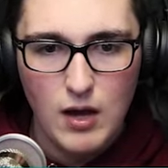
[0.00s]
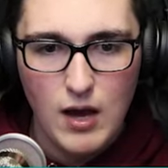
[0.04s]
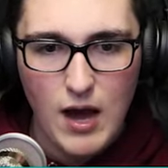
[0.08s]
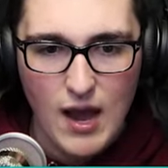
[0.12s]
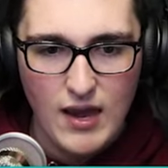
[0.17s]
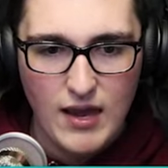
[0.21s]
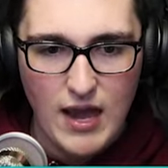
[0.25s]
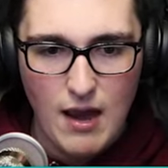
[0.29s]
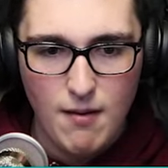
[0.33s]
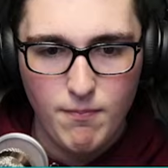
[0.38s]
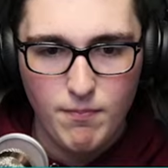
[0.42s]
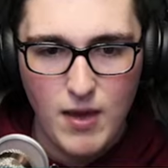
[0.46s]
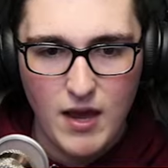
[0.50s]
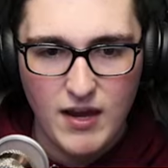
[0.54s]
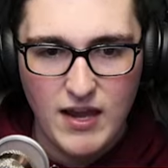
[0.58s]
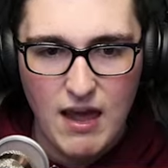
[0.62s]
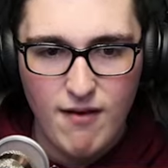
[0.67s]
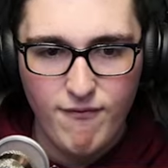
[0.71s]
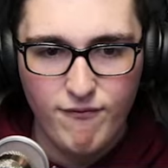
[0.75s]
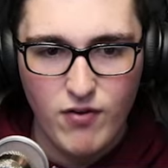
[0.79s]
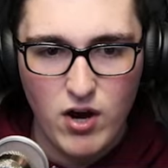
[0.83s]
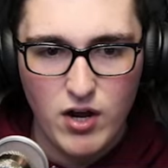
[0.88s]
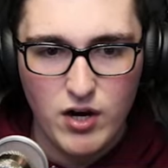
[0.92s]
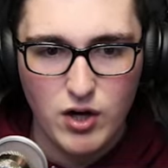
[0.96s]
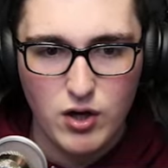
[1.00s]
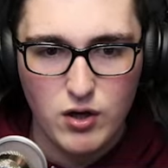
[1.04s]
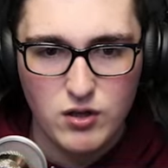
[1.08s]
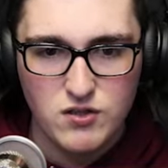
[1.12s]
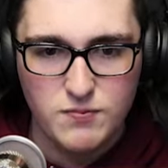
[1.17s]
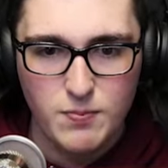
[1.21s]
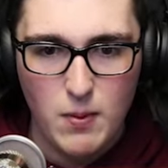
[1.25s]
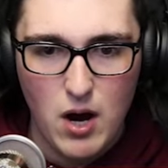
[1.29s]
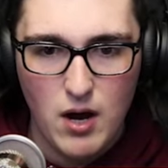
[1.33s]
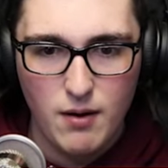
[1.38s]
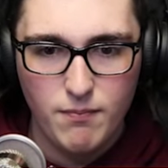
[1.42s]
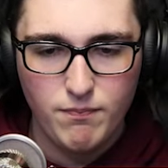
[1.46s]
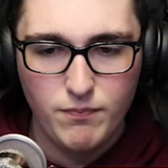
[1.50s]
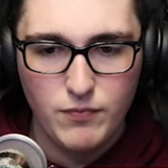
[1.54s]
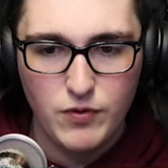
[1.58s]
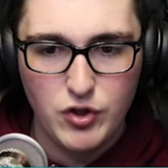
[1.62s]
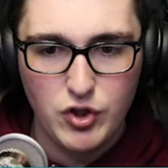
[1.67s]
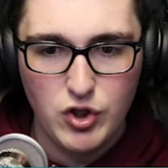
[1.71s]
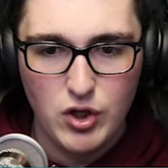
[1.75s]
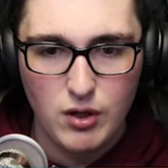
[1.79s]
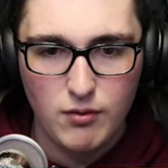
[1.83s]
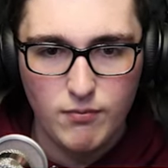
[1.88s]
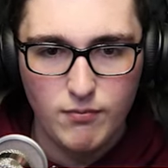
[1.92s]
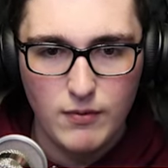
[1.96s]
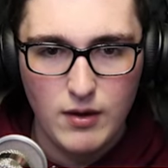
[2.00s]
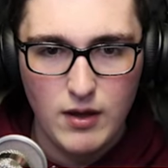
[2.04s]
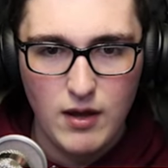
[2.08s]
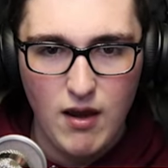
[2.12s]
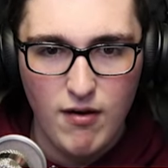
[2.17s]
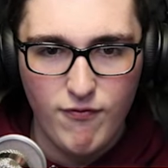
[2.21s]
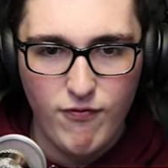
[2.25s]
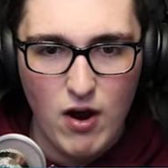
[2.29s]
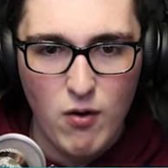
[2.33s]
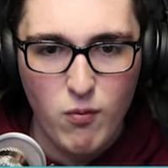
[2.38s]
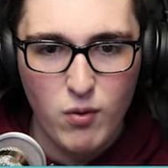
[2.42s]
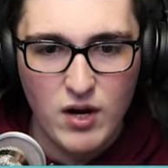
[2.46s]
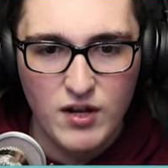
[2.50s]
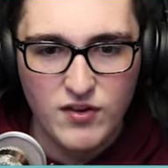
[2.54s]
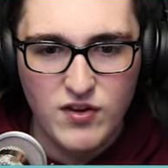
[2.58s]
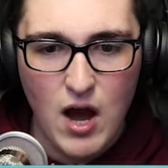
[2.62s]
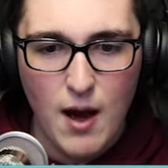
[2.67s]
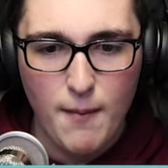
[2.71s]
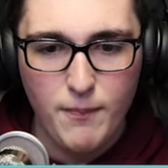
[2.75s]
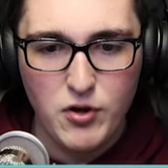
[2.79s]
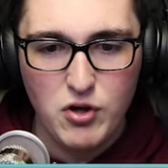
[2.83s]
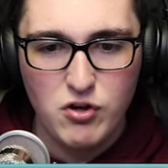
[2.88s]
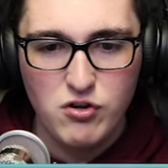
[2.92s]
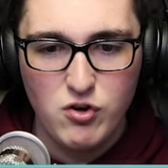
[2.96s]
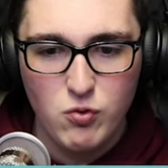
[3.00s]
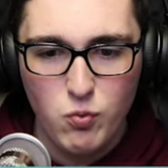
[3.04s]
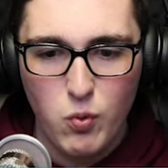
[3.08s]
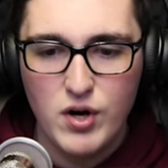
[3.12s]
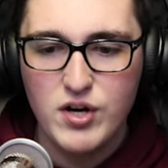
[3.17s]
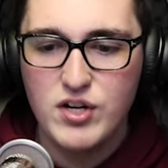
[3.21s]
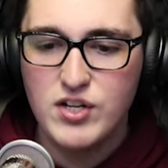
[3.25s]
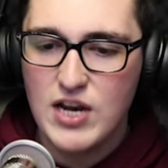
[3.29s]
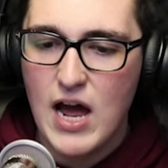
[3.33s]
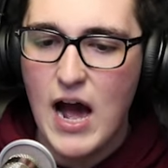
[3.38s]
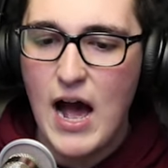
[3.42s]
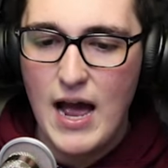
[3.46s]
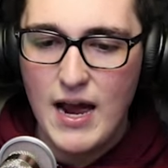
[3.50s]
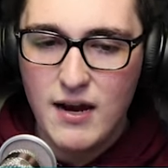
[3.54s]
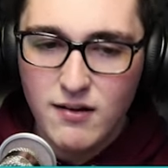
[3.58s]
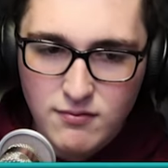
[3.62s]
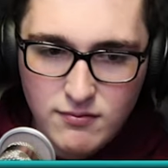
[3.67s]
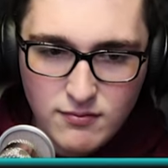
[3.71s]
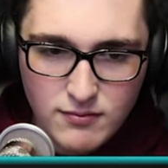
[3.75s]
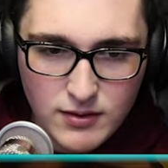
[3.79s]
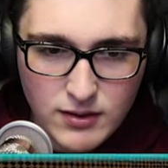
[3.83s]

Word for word: I can't. I can't find a good spot. If I went on top of you, you wouldn't die.